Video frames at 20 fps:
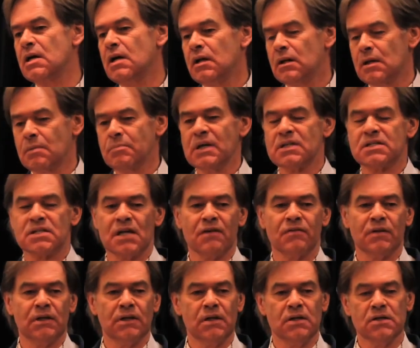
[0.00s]
the
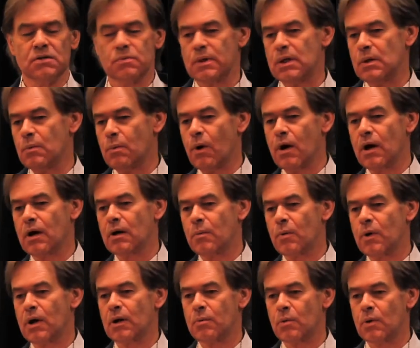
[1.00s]
mid-'70s, we work,
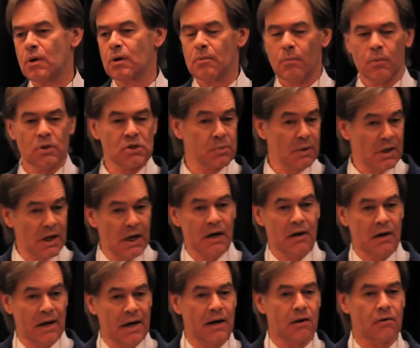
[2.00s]
work, work. Once we cut
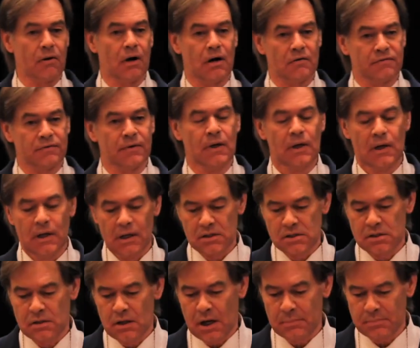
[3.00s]
our hair off and
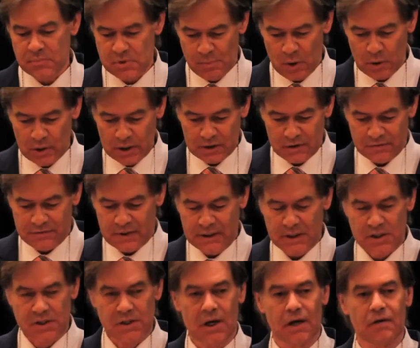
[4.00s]
stopped smoking the funny
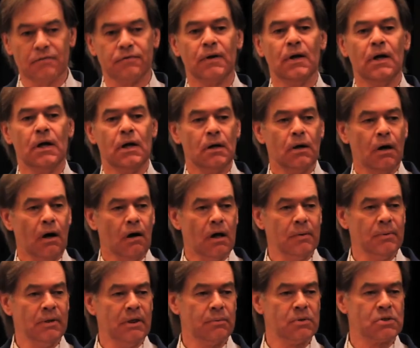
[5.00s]
stuff, all
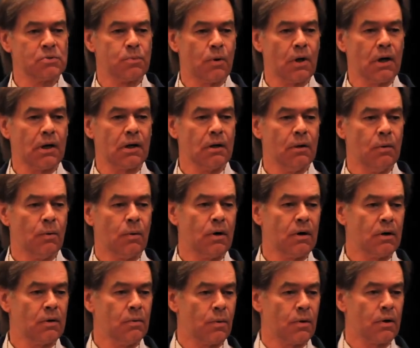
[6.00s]
we did was work,
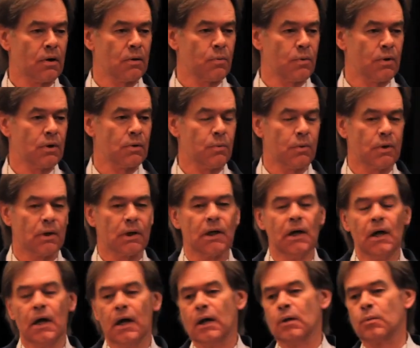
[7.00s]
work, work, work, work,
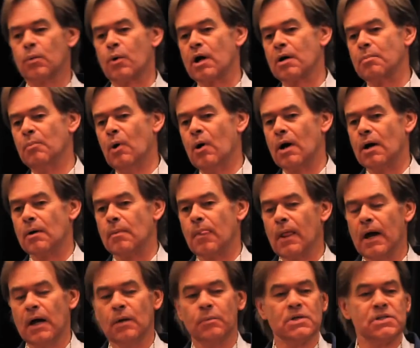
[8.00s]
and work more.
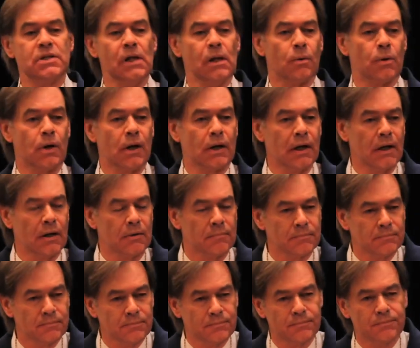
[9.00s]
And we're still working
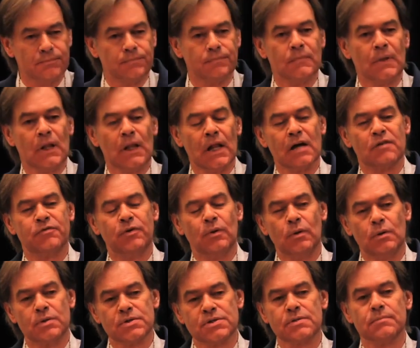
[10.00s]
like
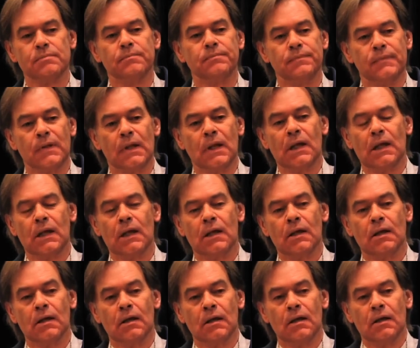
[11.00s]
fools.
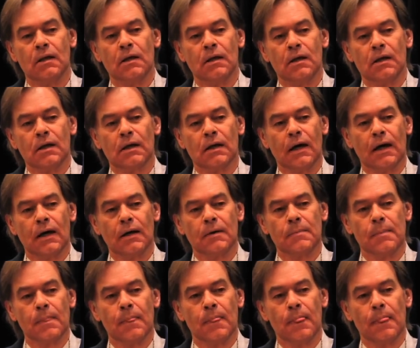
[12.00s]
Okay?
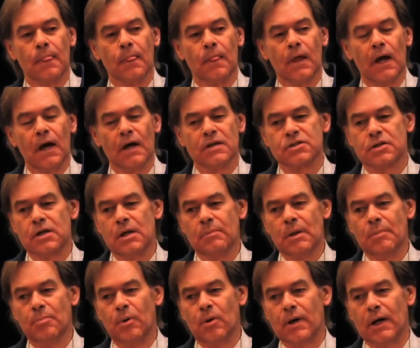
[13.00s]
Extremely
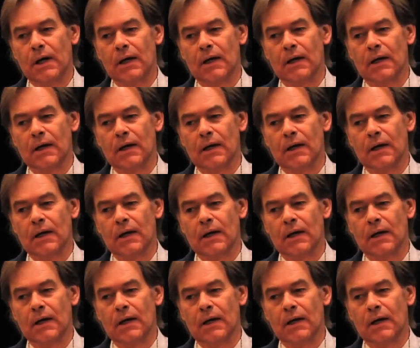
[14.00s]
boring.